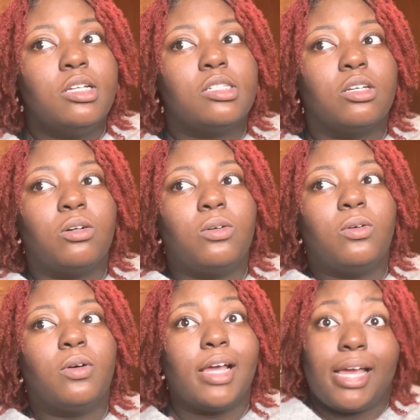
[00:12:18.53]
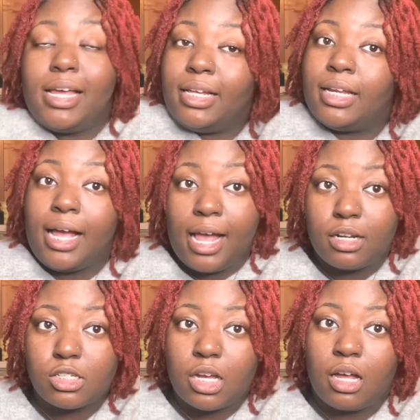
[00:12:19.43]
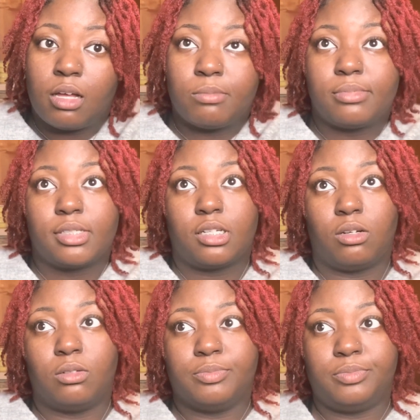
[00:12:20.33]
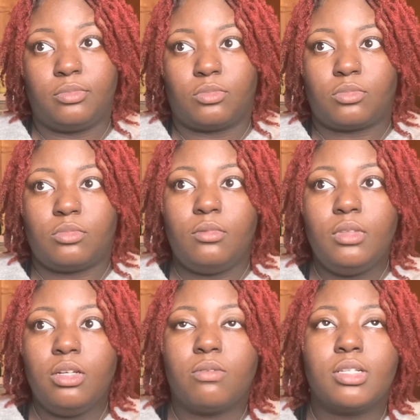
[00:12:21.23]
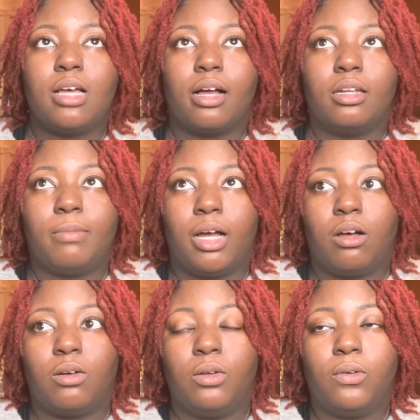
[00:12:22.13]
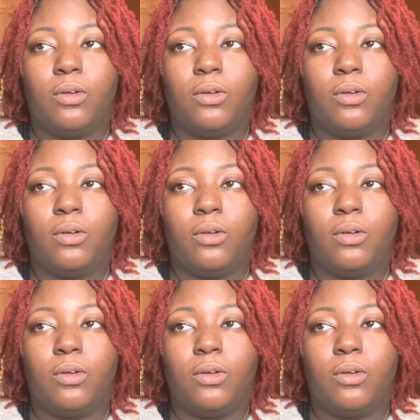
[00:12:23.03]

So, and I had a job, so we're talking about